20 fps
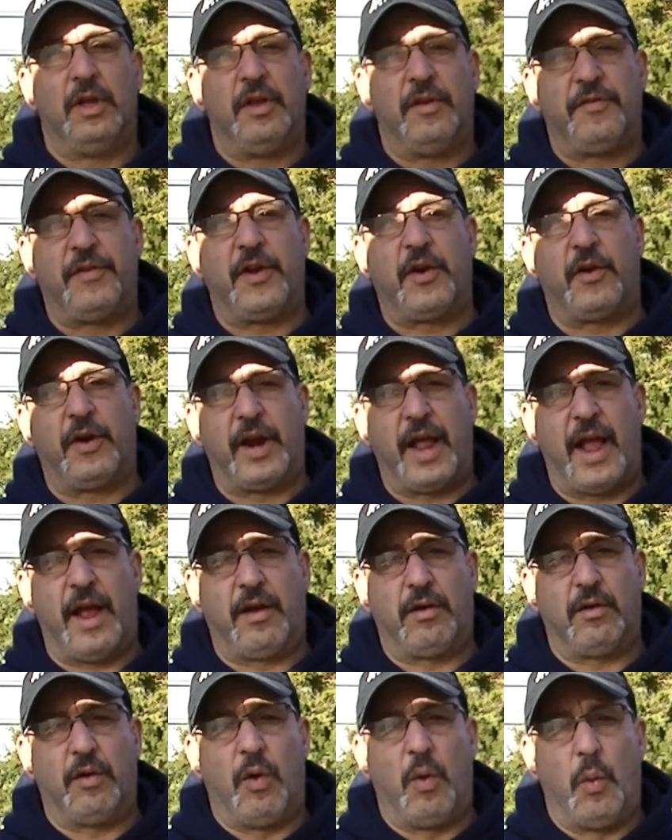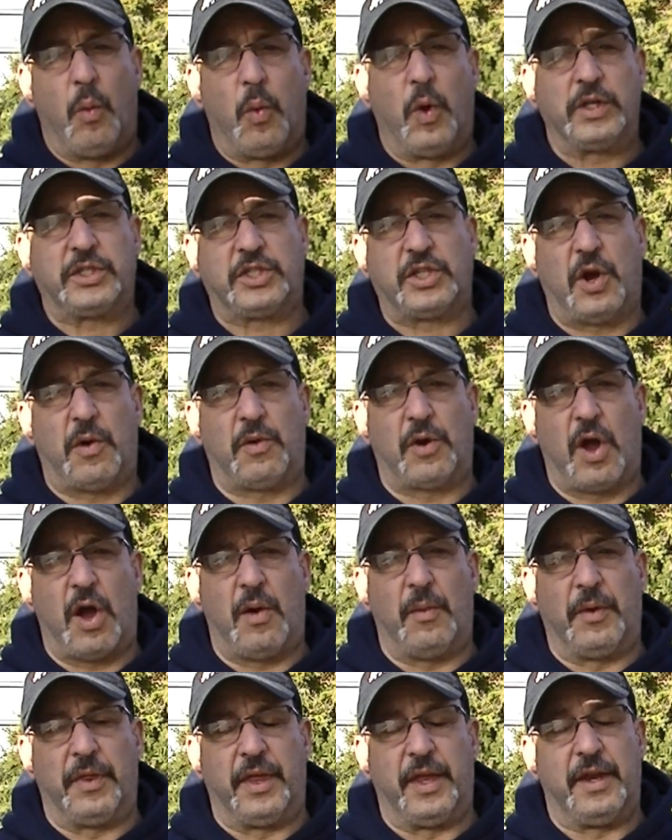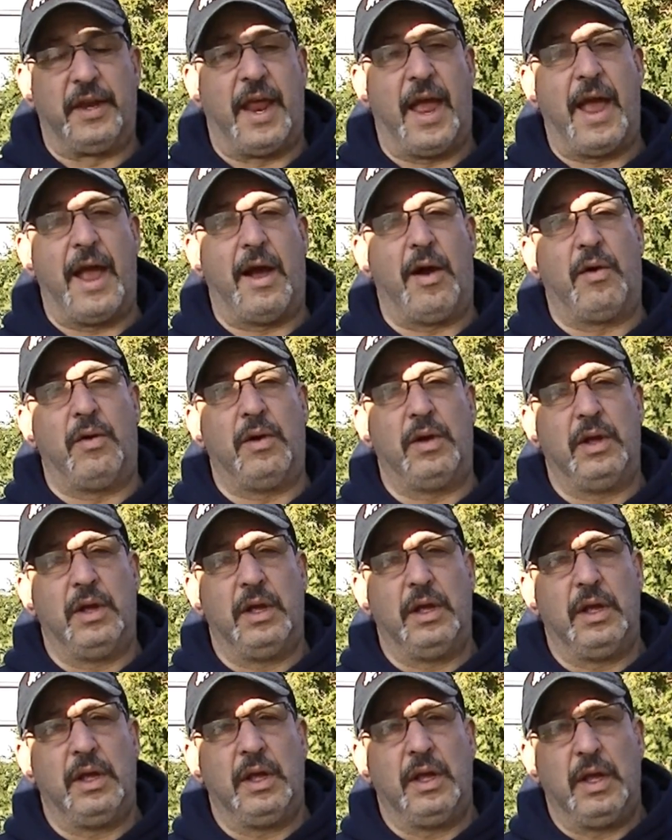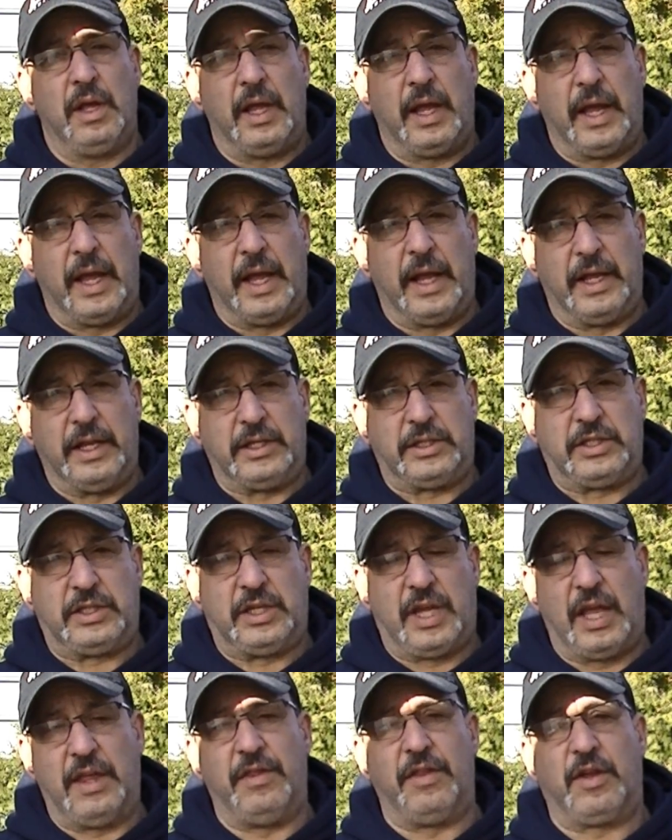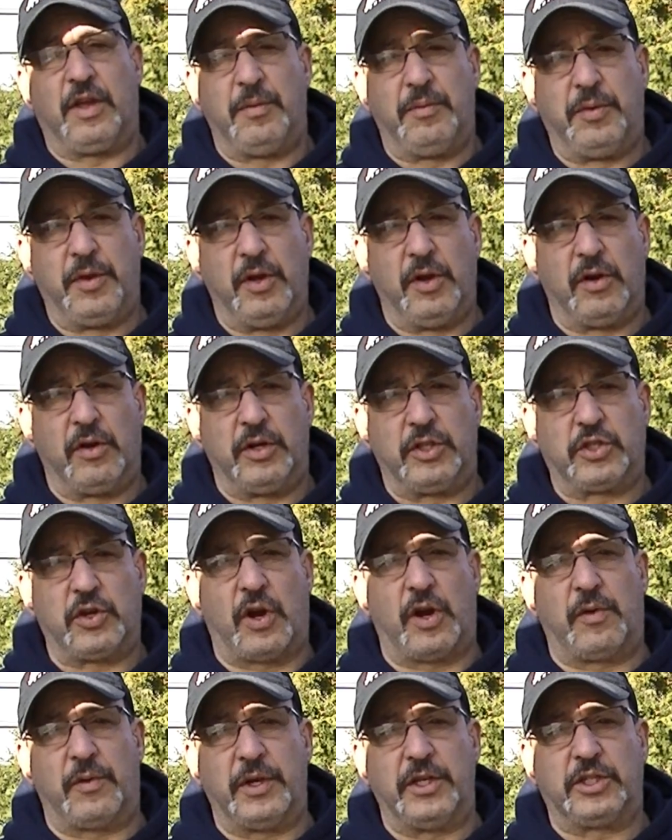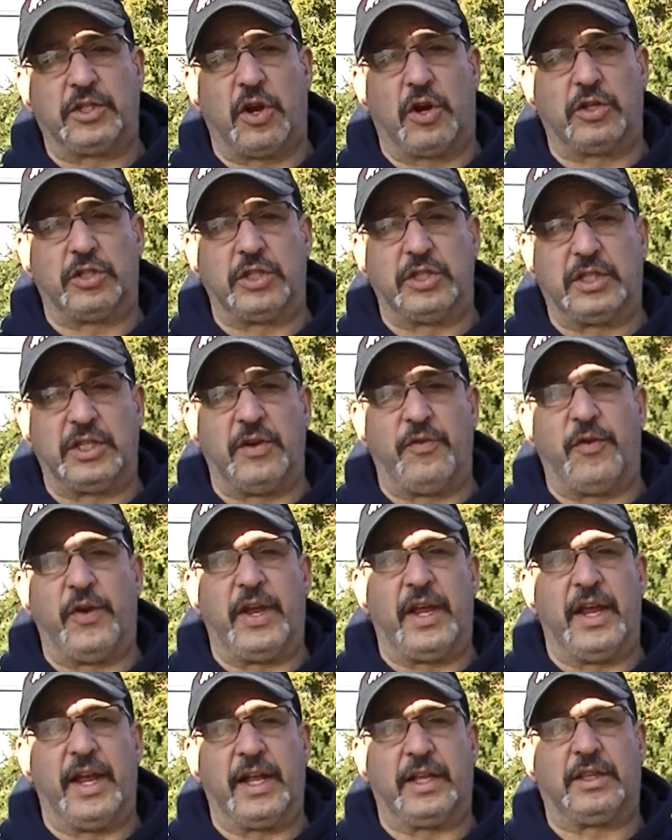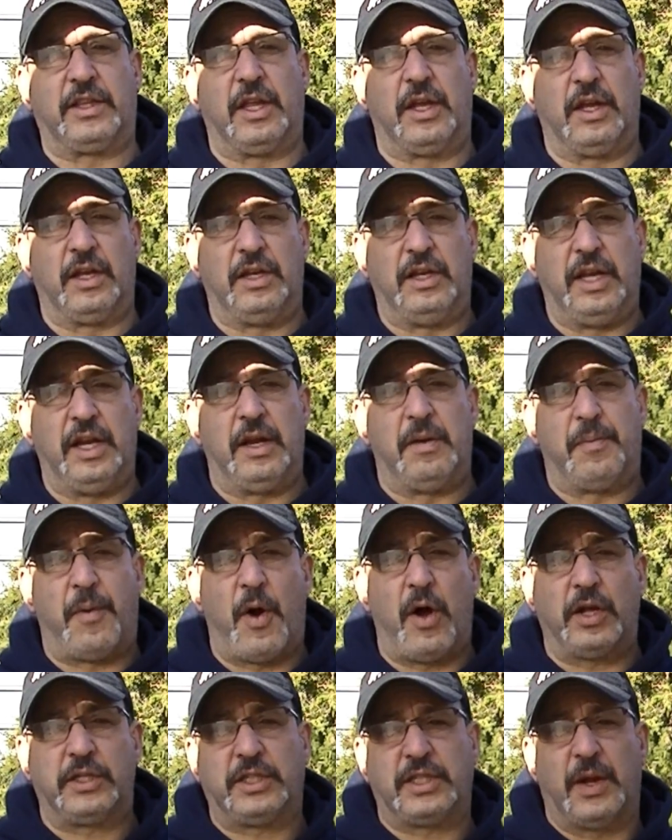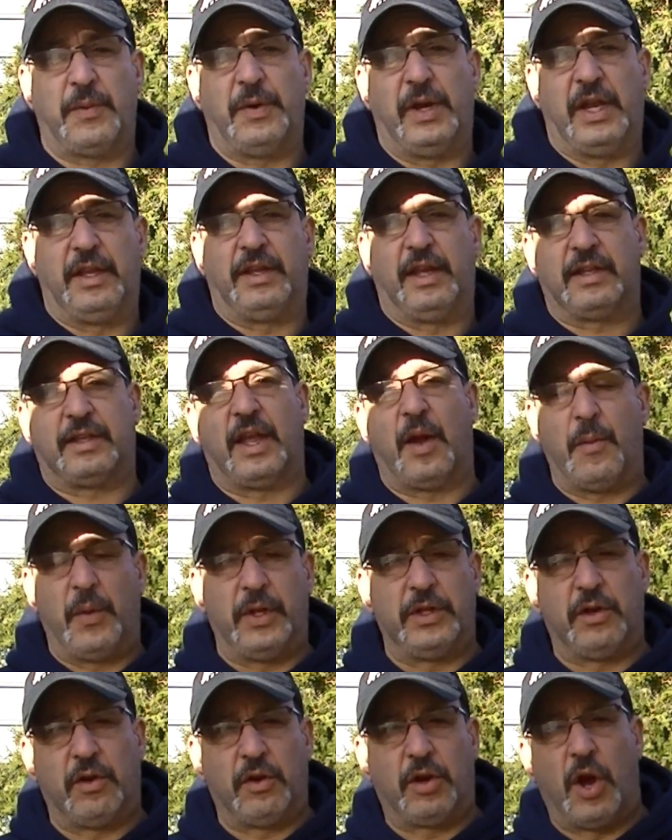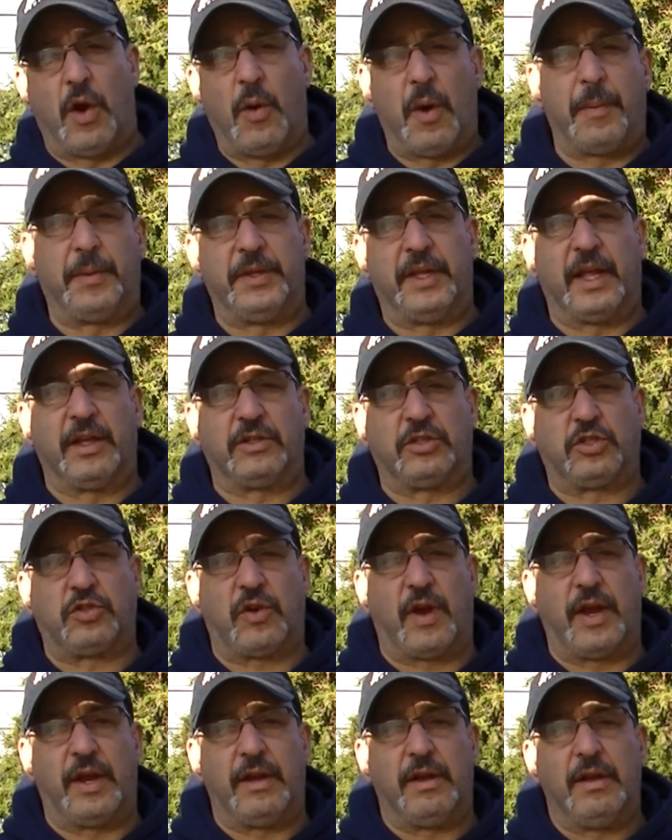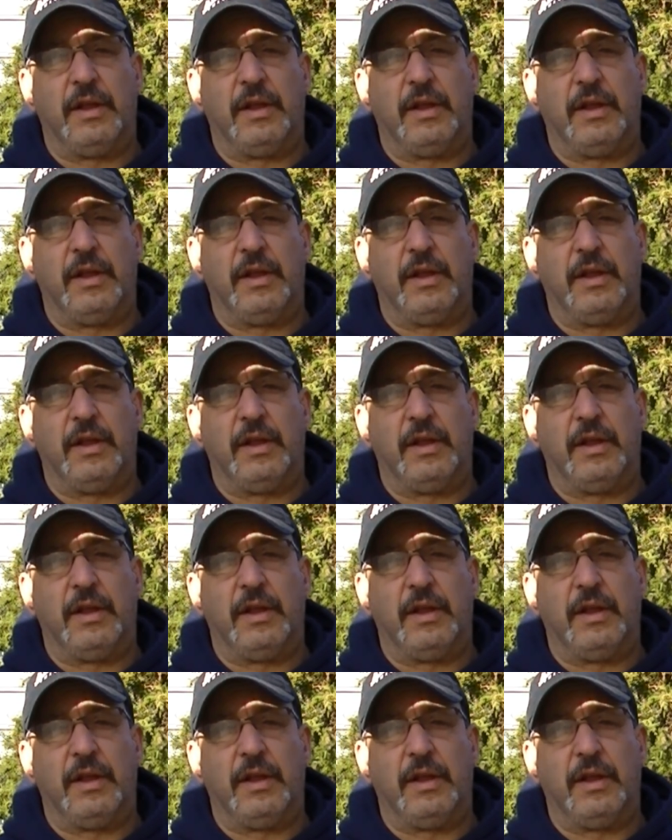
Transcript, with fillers: figuring out what's going on with it. Now, it's hitting the computer and trying to research and see if we can get the needed parts that we need to get that window to go up and down straight.